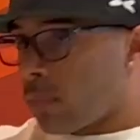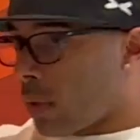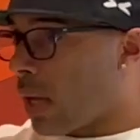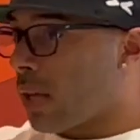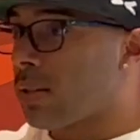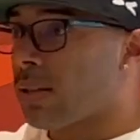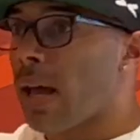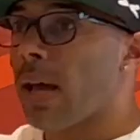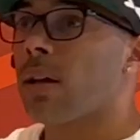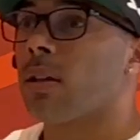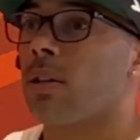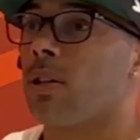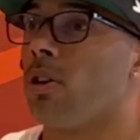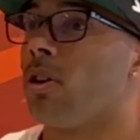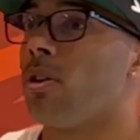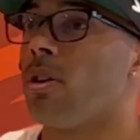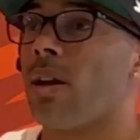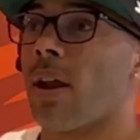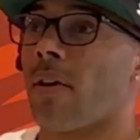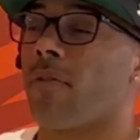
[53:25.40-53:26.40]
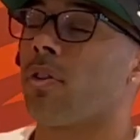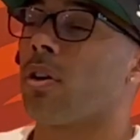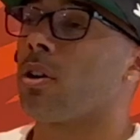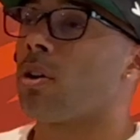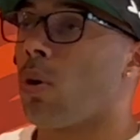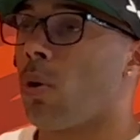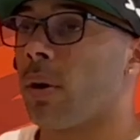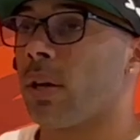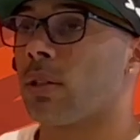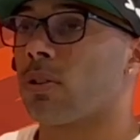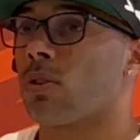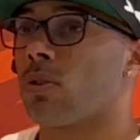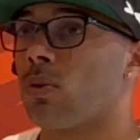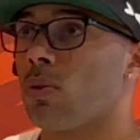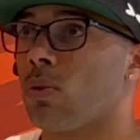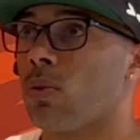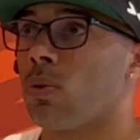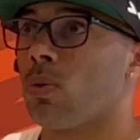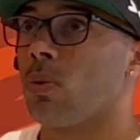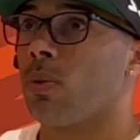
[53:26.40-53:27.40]
Exactly. You're never going
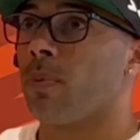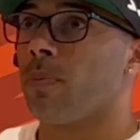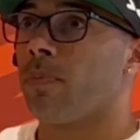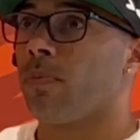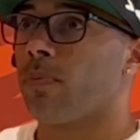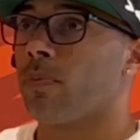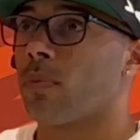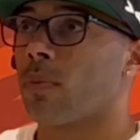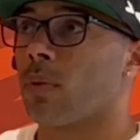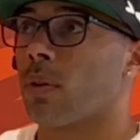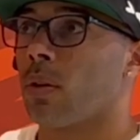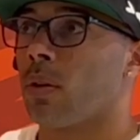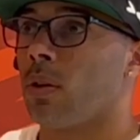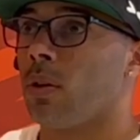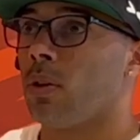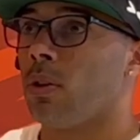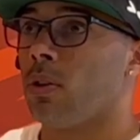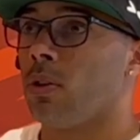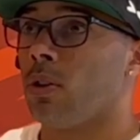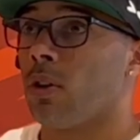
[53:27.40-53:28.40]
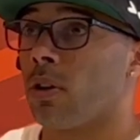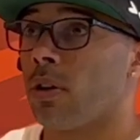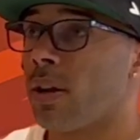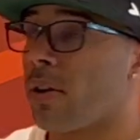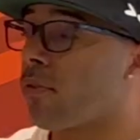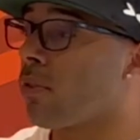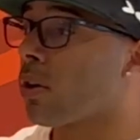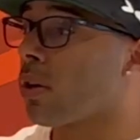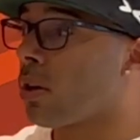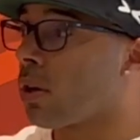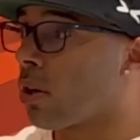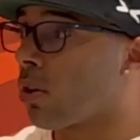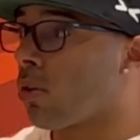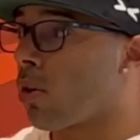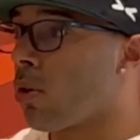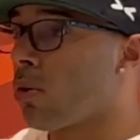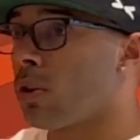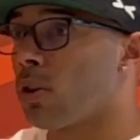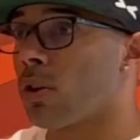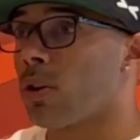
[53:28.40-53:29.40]
to you're never going to
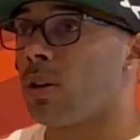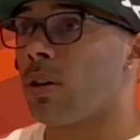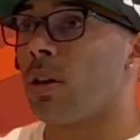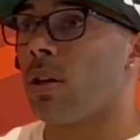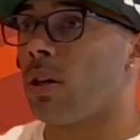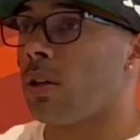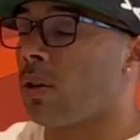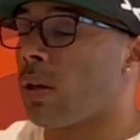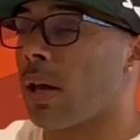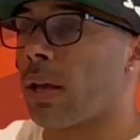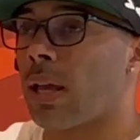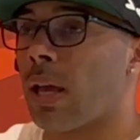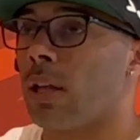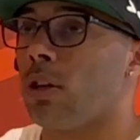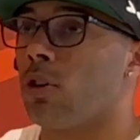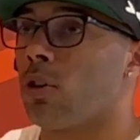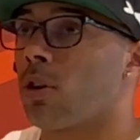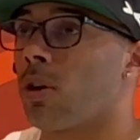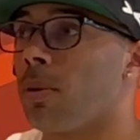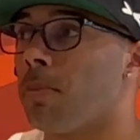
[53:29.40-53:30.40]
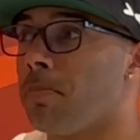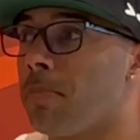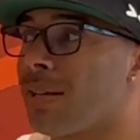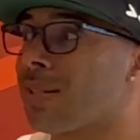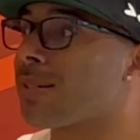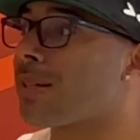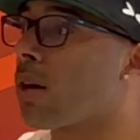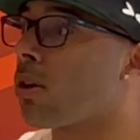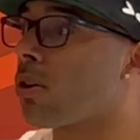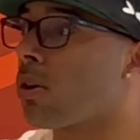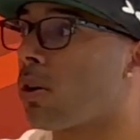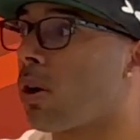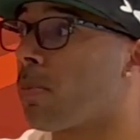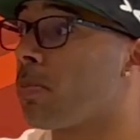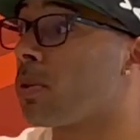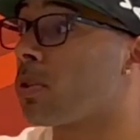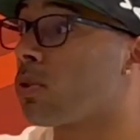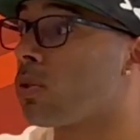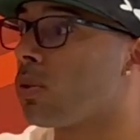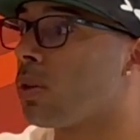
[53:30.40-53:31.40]
grow and you can again, you could miss out on
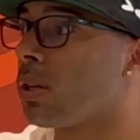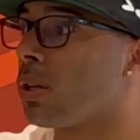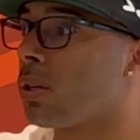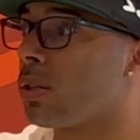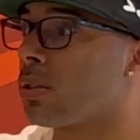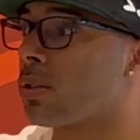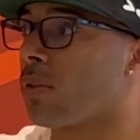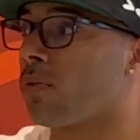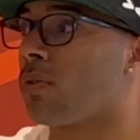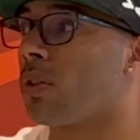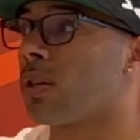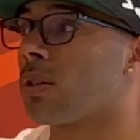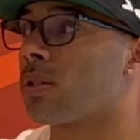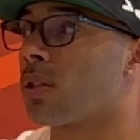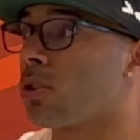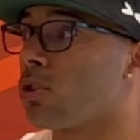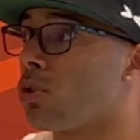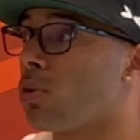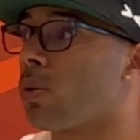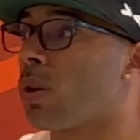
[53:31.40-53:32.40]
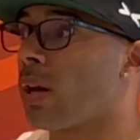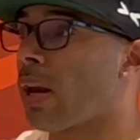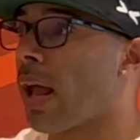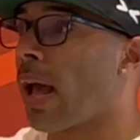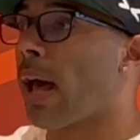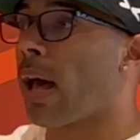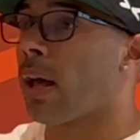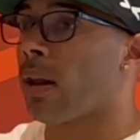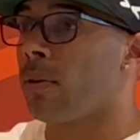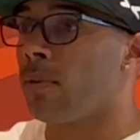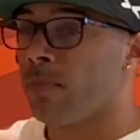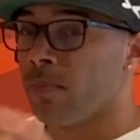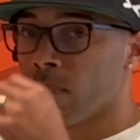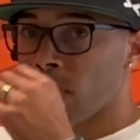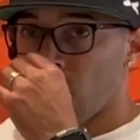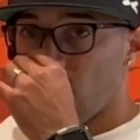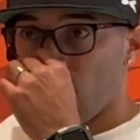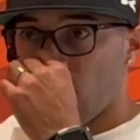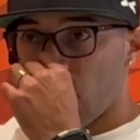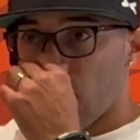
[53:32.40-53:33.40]
opportunities of things that you can add.
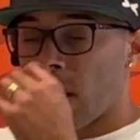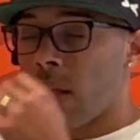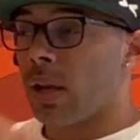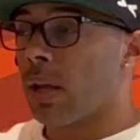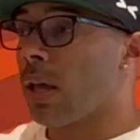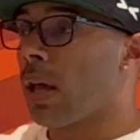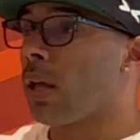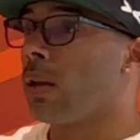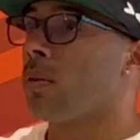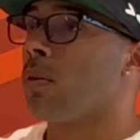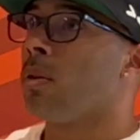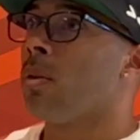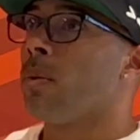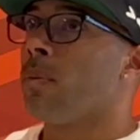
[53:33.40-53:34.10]
And again,